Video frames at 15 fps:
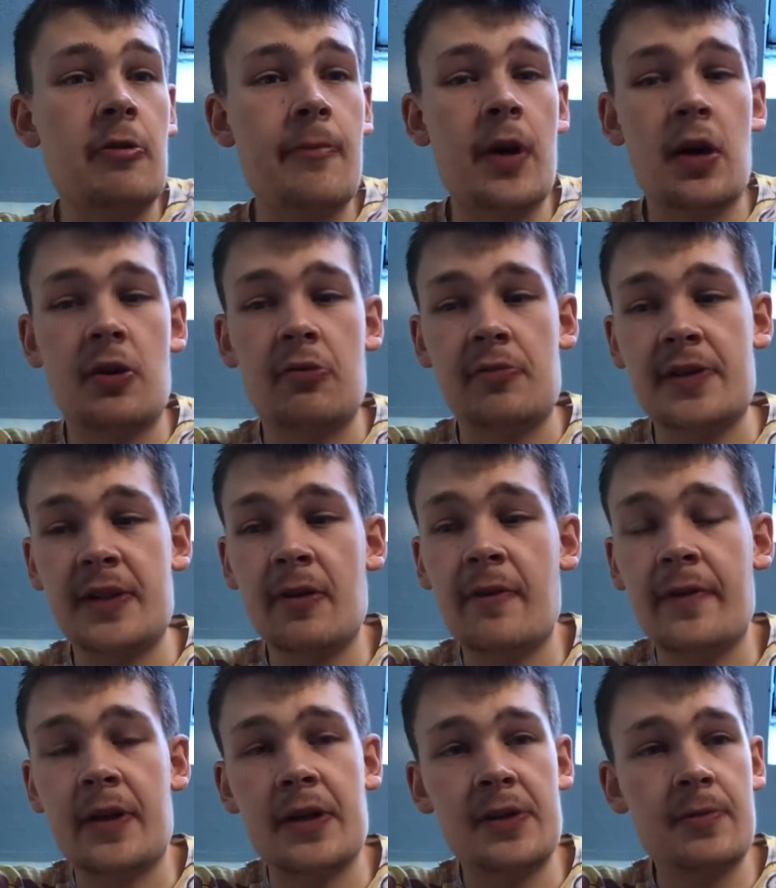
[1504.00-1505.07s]
the pressure on
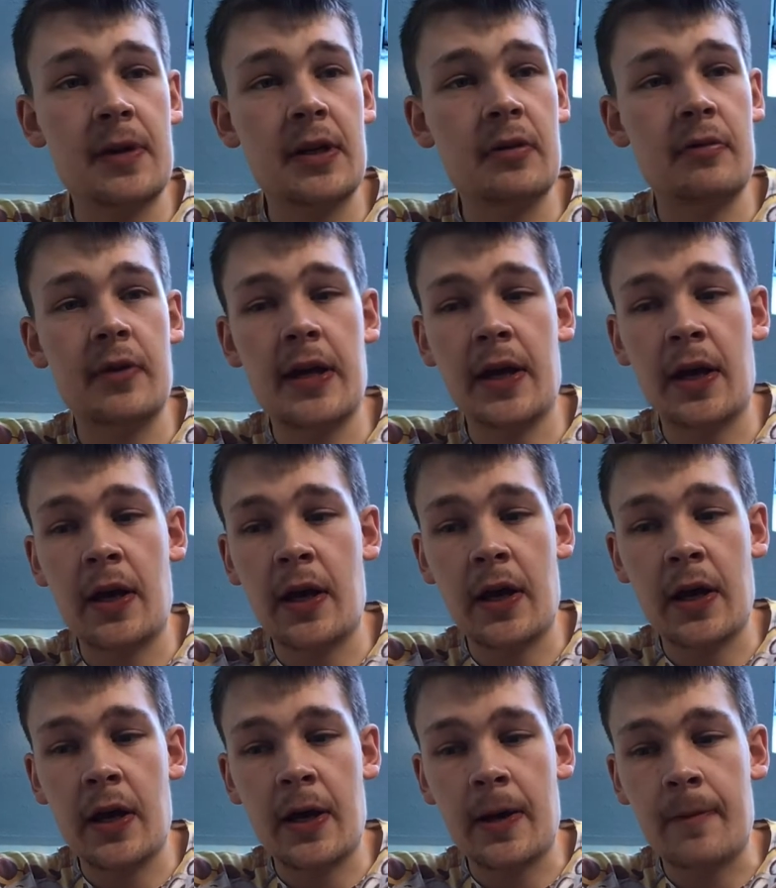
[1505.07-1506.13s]
Marco Silva as
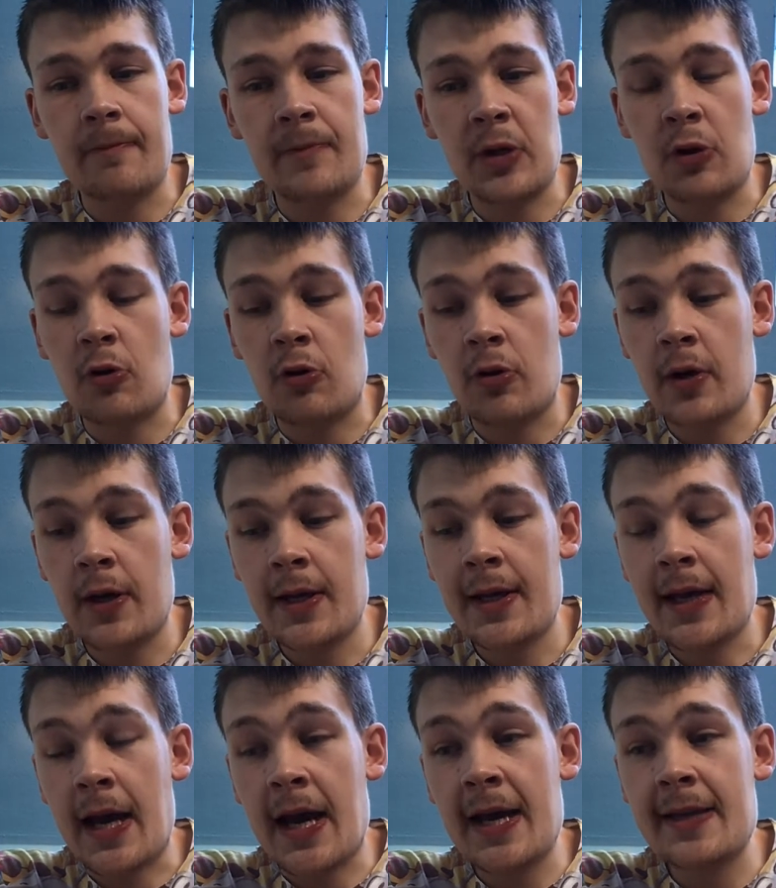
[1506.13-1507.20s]
well. You
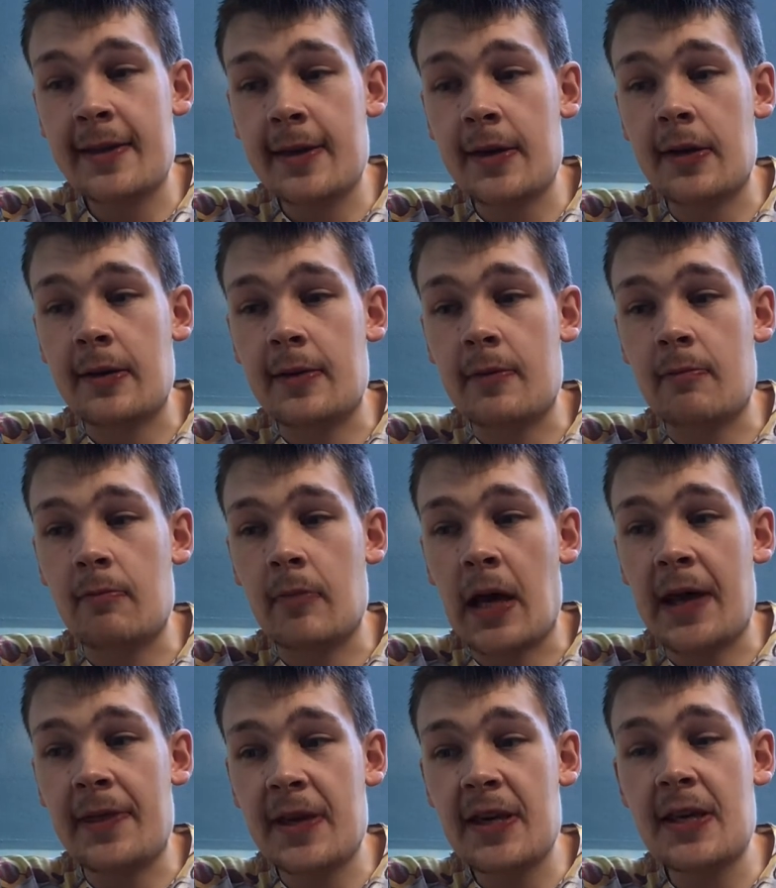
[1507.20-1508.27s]
know, I
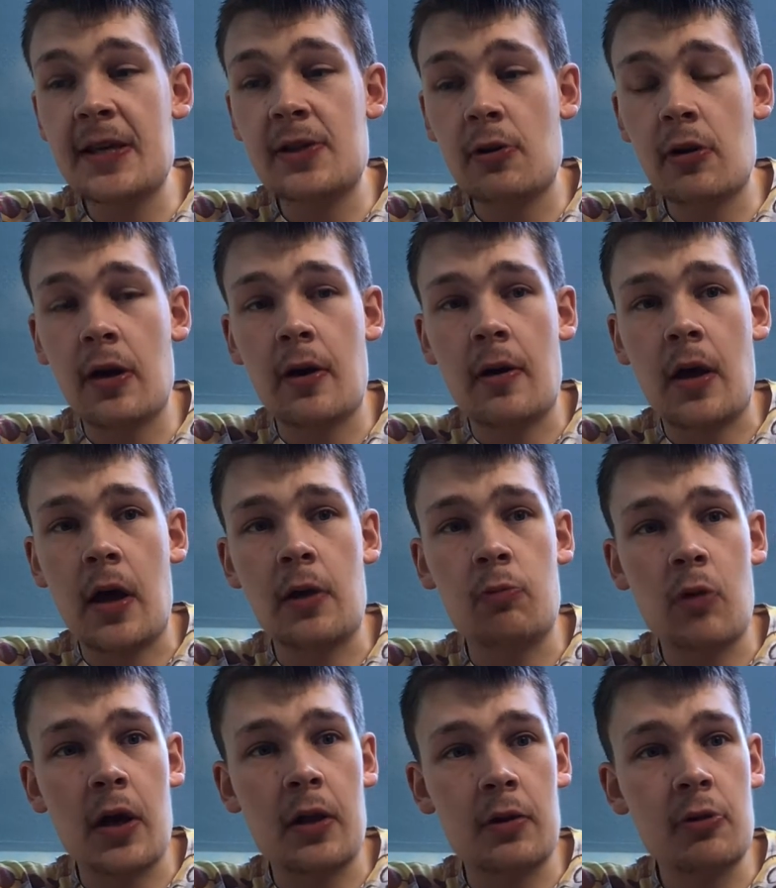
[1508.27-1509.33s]
think he's on
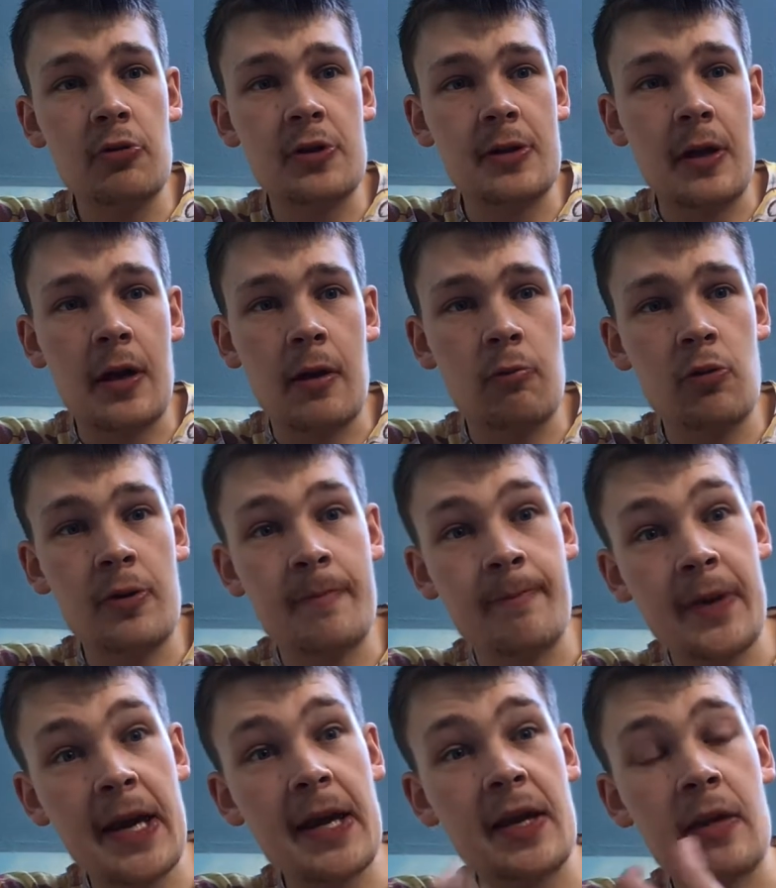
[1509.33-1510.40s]
a loose
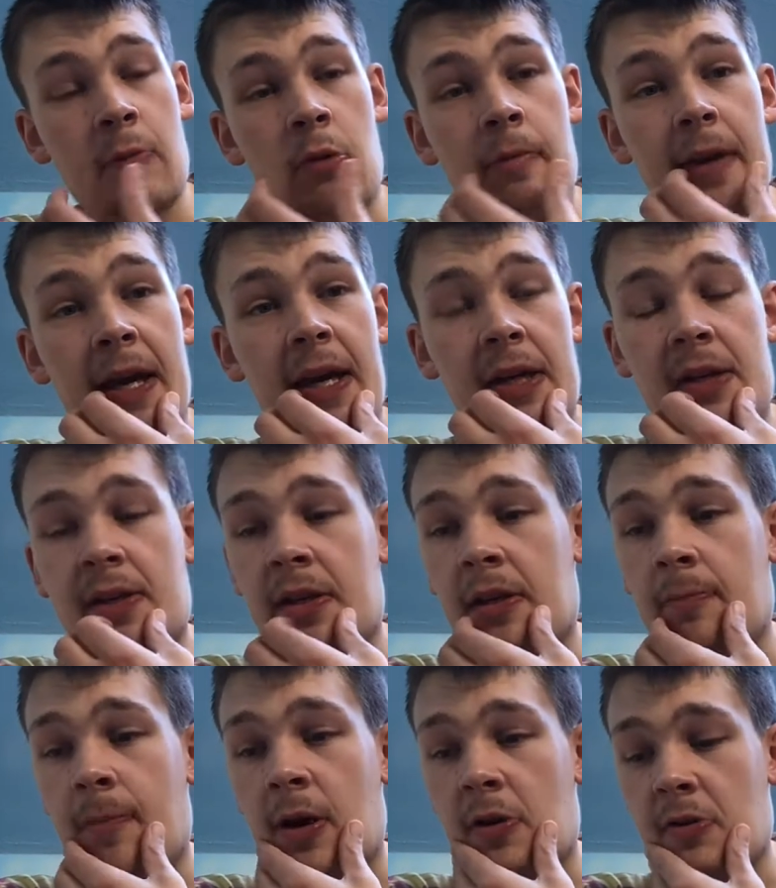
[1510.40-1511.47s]
wooden peg at the
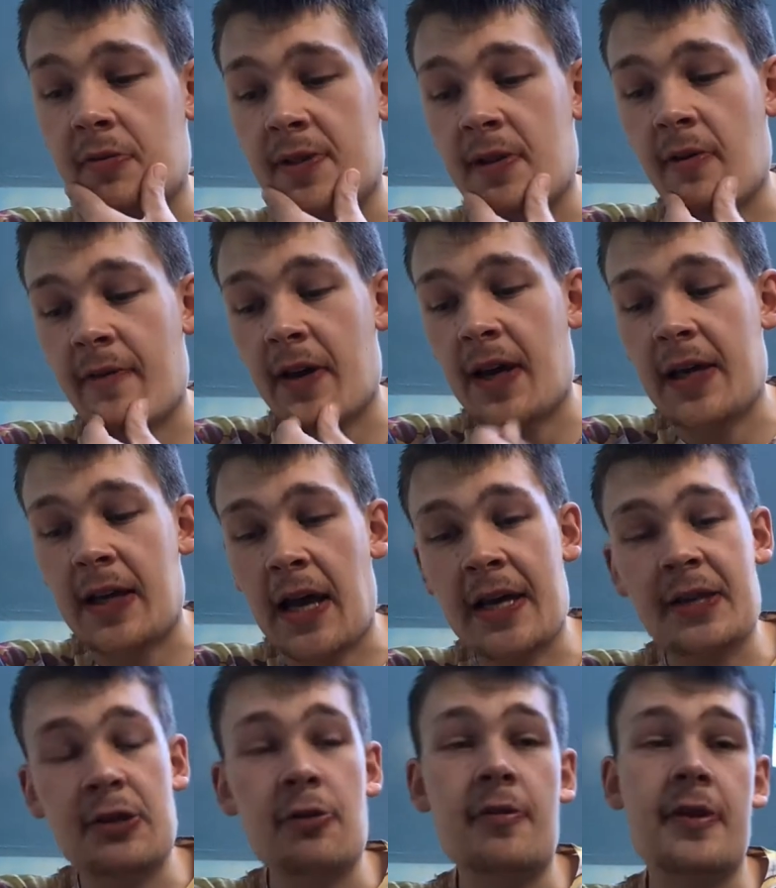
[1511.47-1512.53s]
moment. Actually, Marco
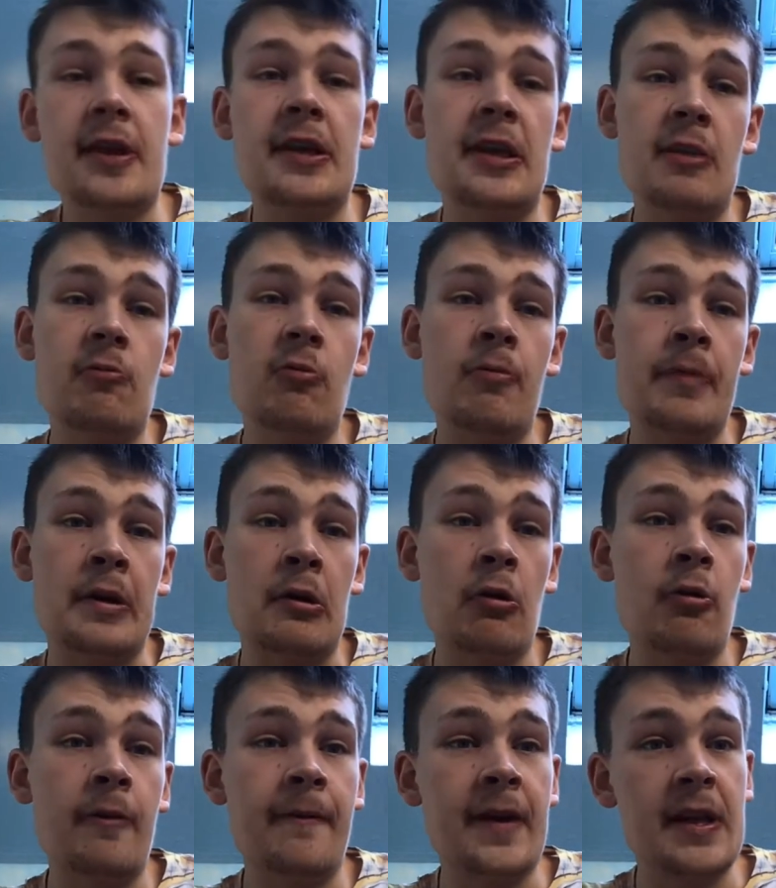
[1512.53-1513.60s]
Silva. I do think he
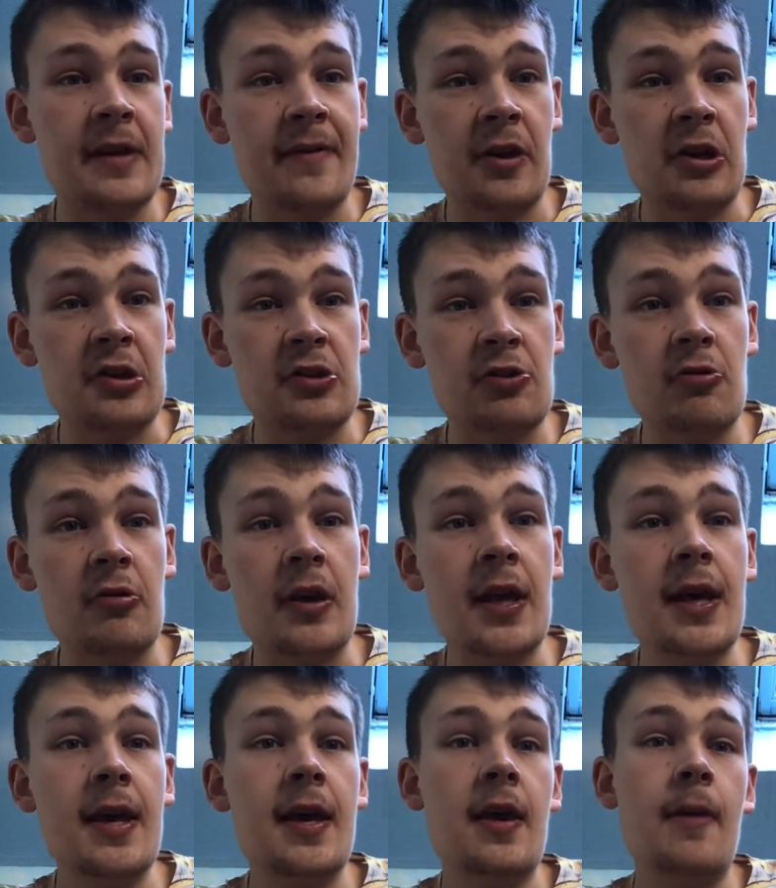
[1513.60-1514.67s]
will be gone very,
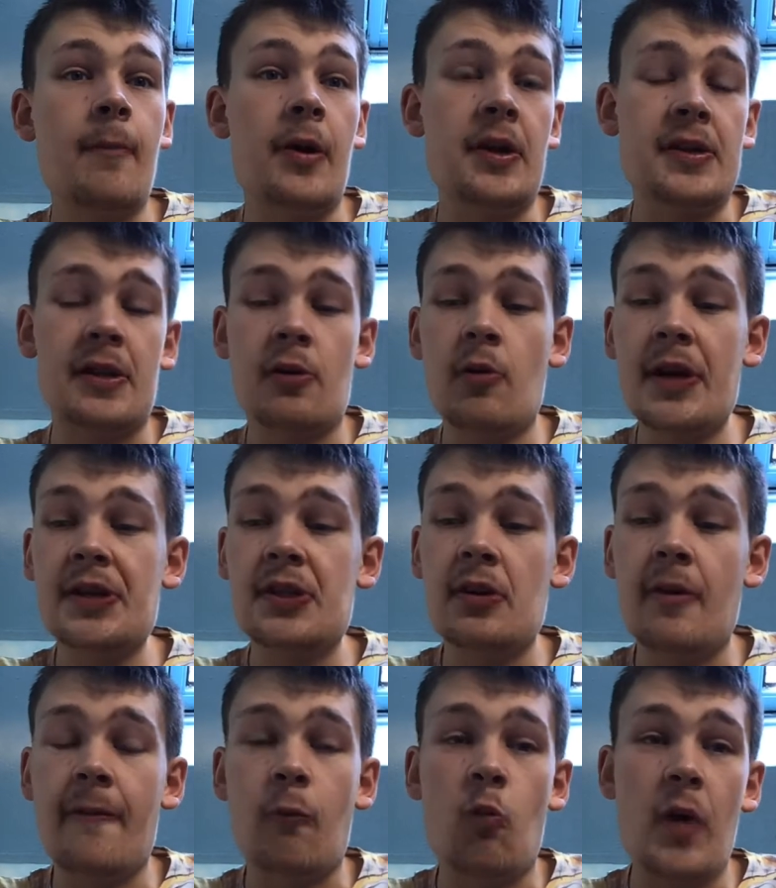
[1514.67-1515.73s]
very soon, but it's
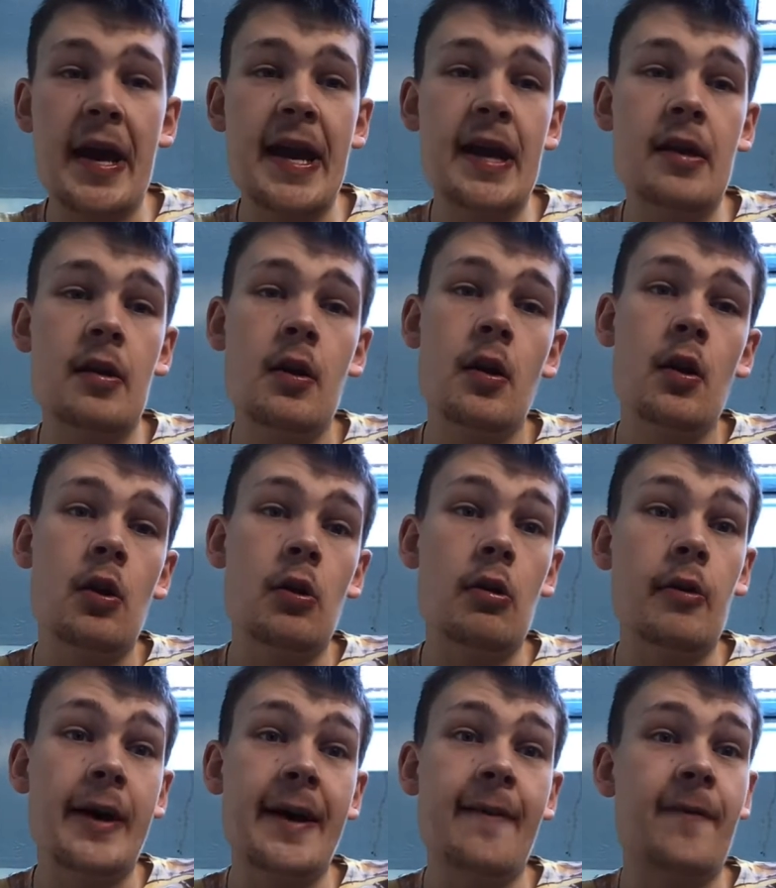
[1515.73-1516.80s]
a question of
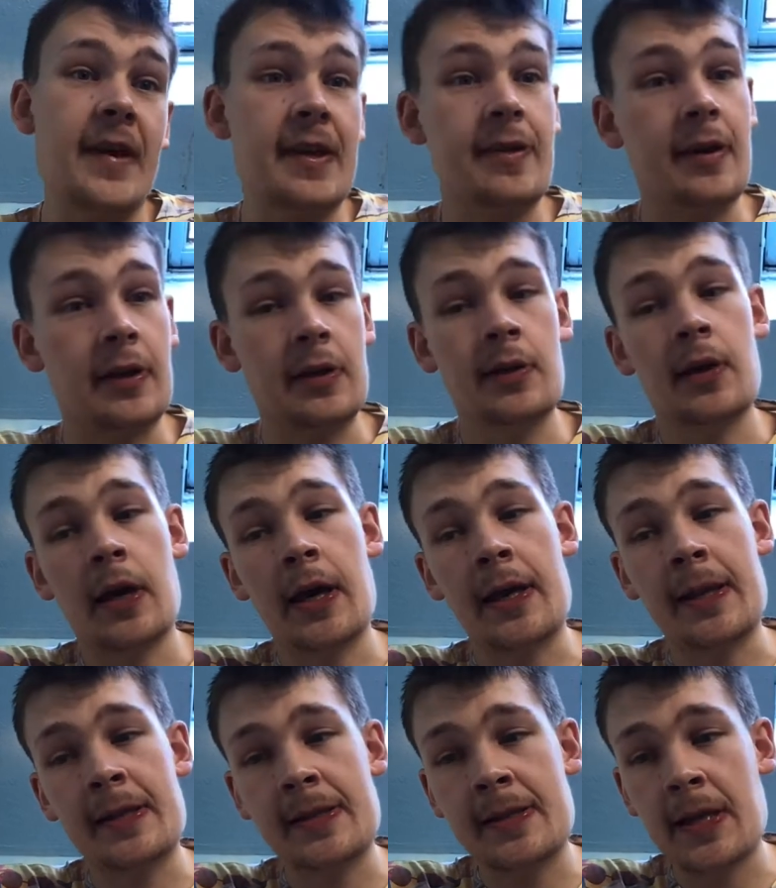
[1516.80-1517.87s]
when, not if. I
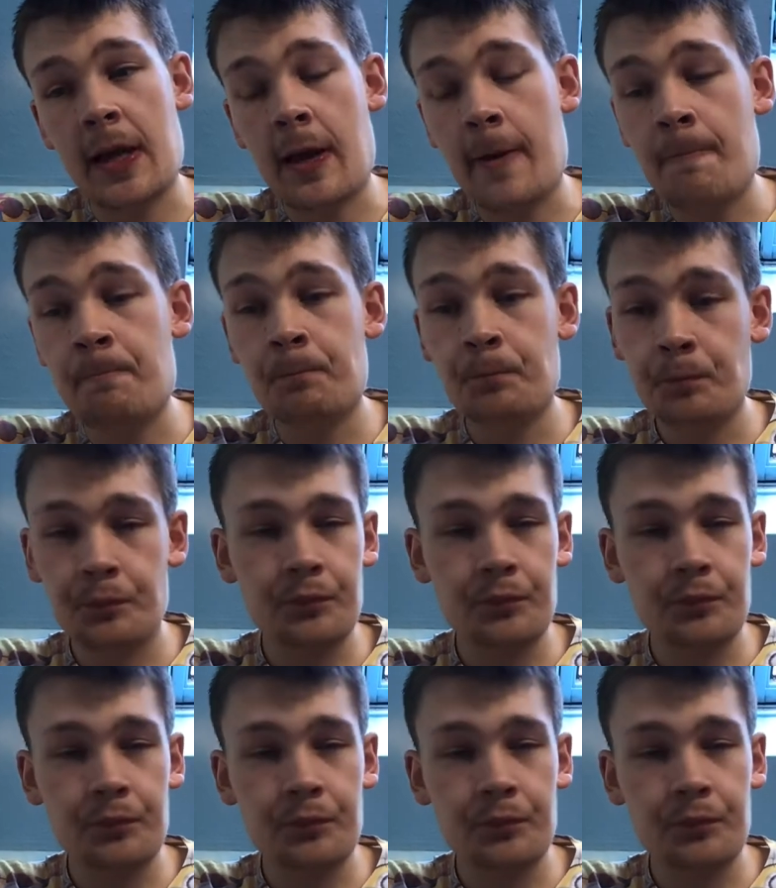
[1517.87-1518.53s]
think, and